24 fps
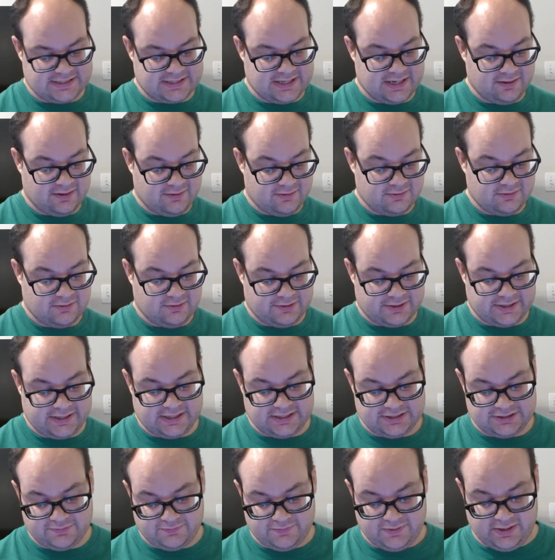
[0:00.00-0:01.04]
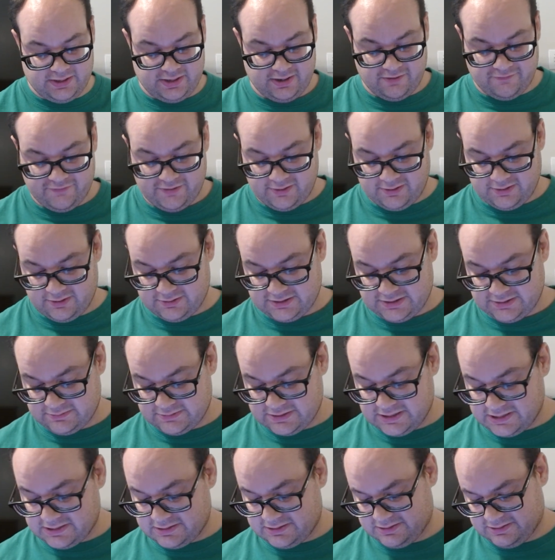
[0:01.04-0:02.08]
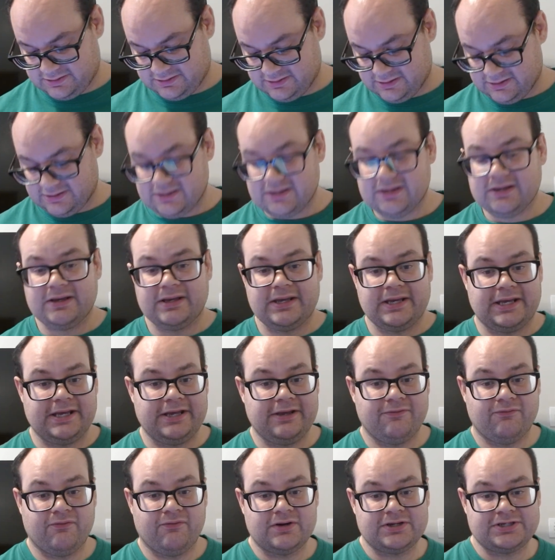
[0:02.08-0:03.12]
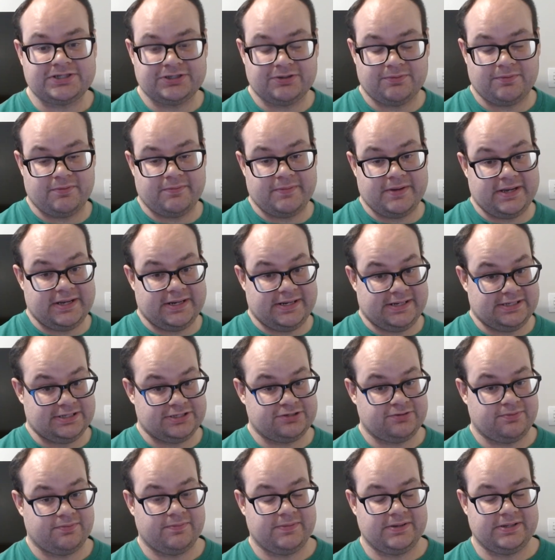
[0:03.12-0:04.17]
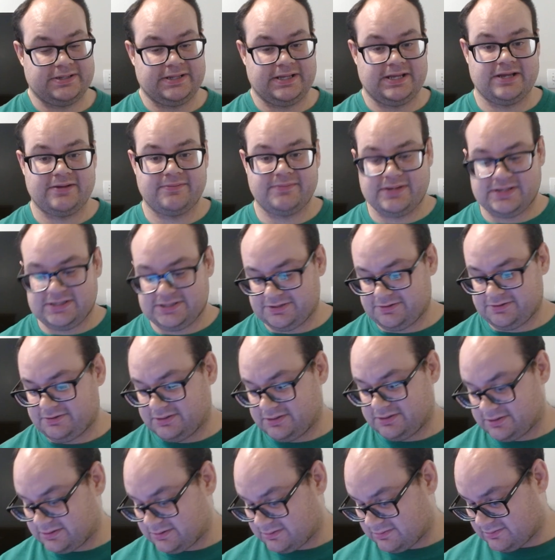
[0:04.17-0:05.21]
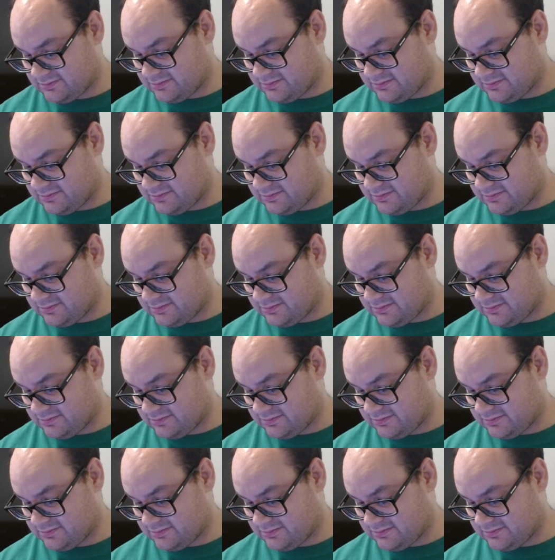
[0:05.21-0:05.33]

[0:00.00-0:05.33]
Killer Clark Kent Superman. Now, if you don't know Tim Daly, he voiced Superman in Superman the Anime Series.